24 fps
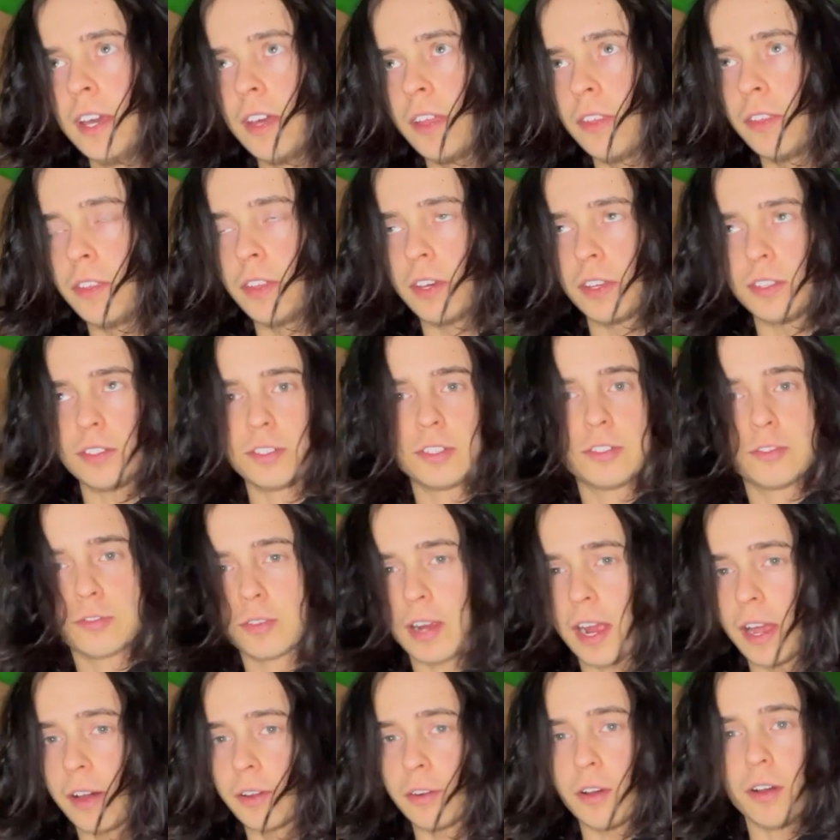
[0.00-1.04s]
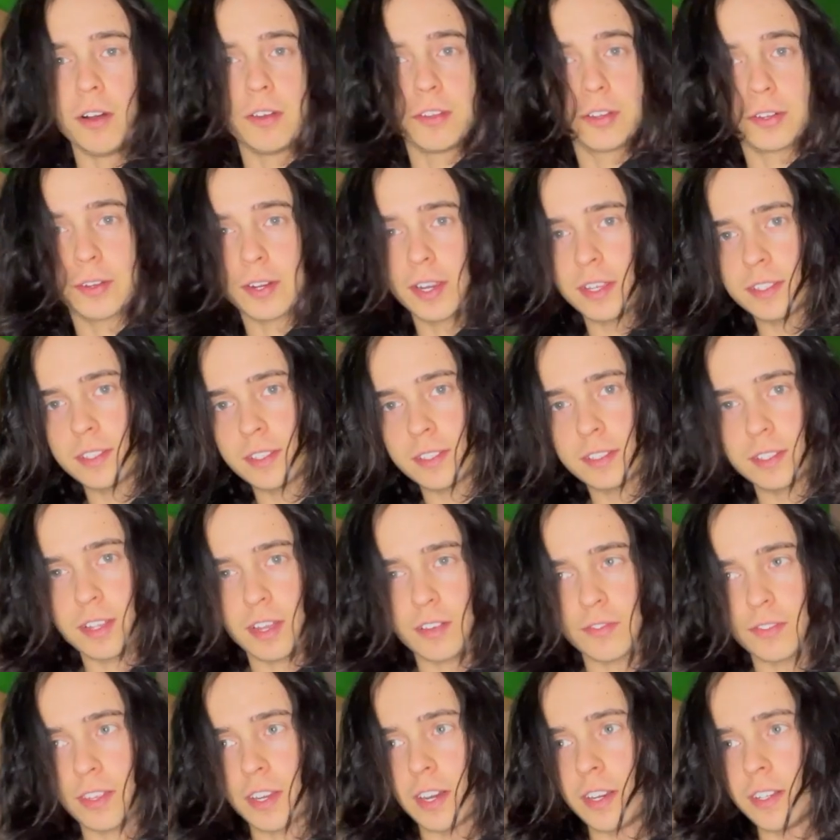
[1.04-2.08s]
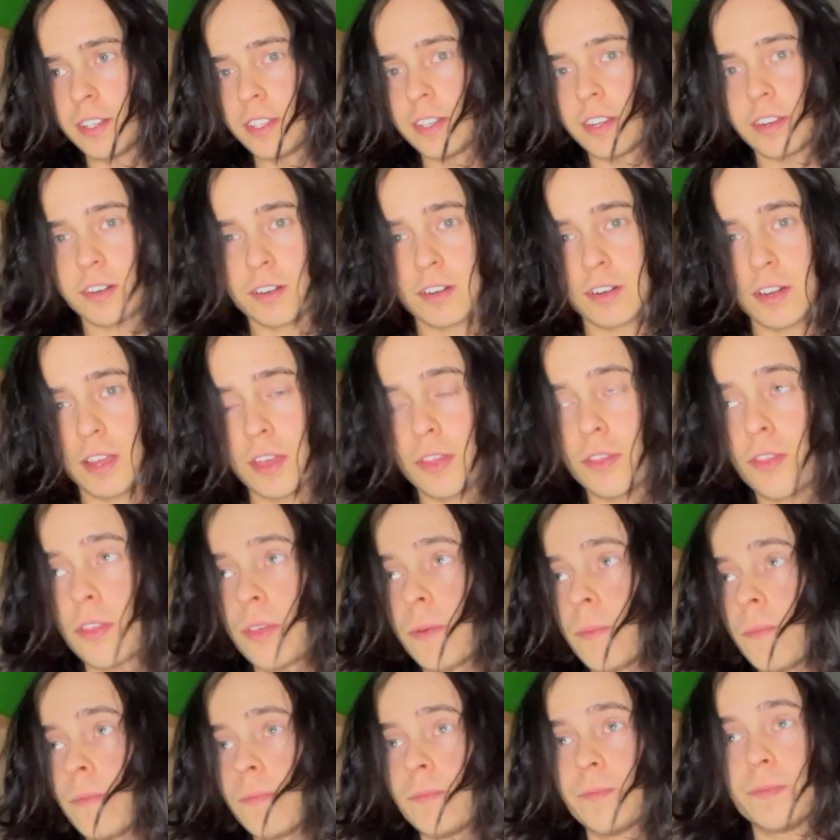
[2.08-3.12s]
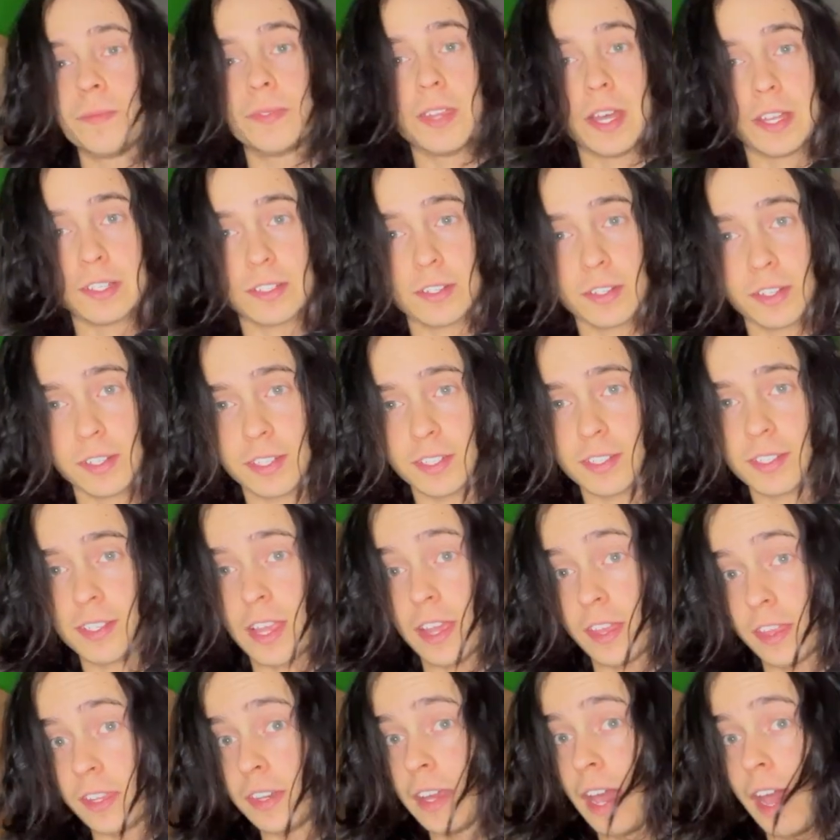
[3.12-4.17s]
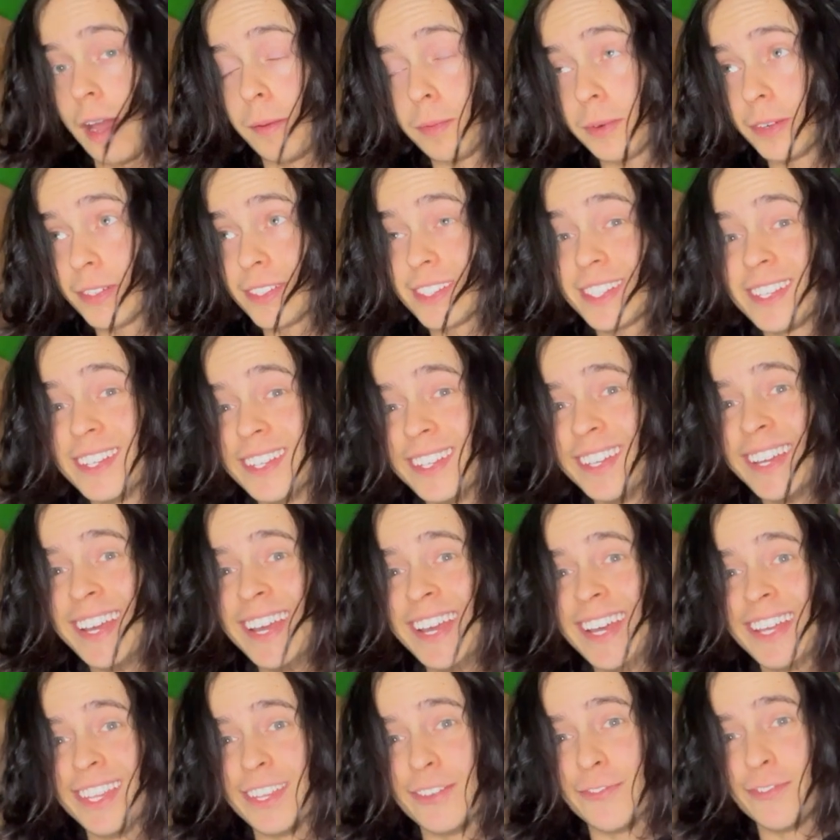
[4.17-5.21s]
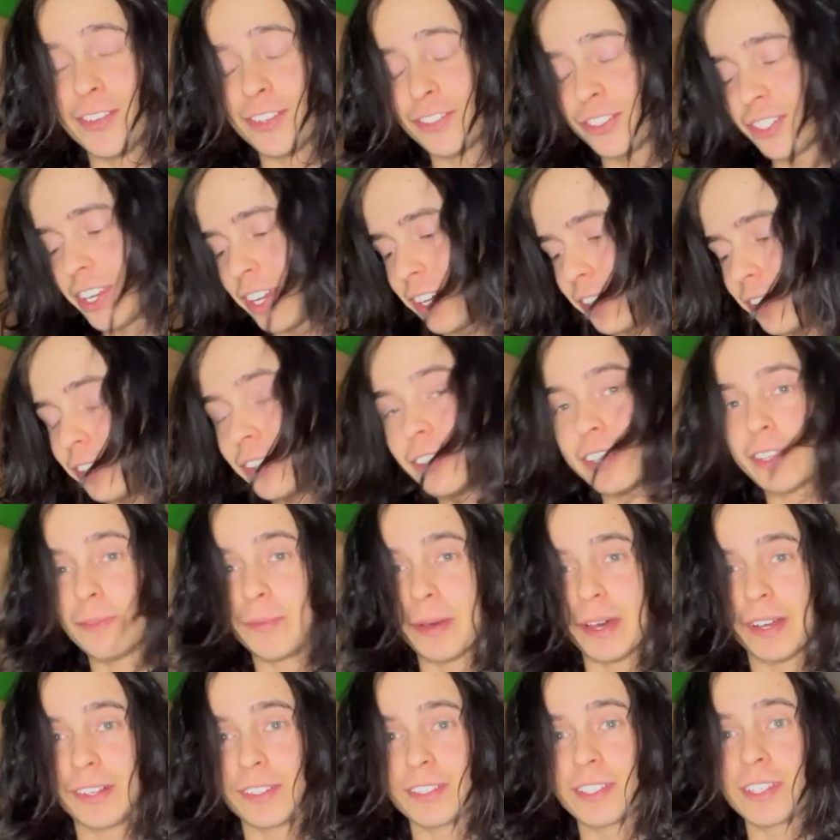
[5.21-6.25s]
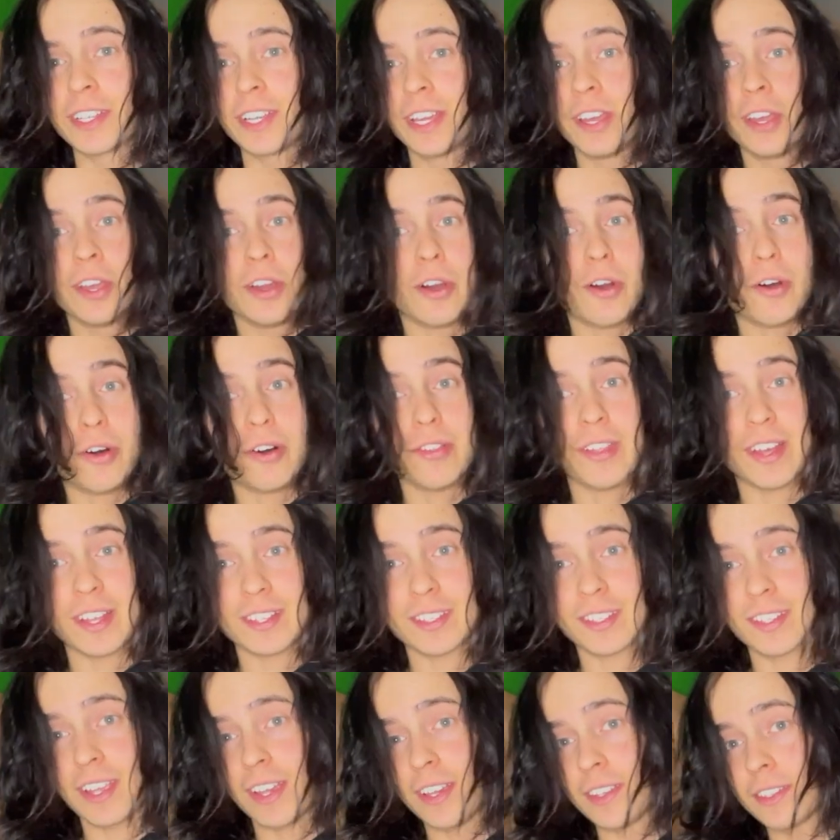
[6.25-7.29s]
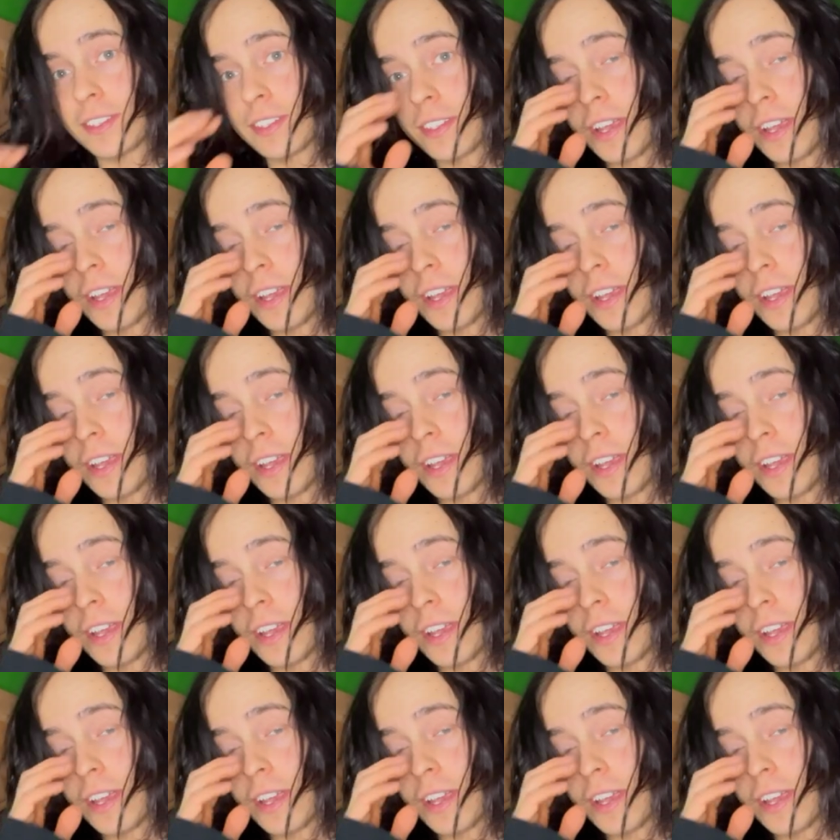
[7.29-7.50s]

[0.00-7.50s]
the crown, all the crazy stuff that I did underneath, that's all going to stay. The tabards, the fishtail, the belt, all that stays.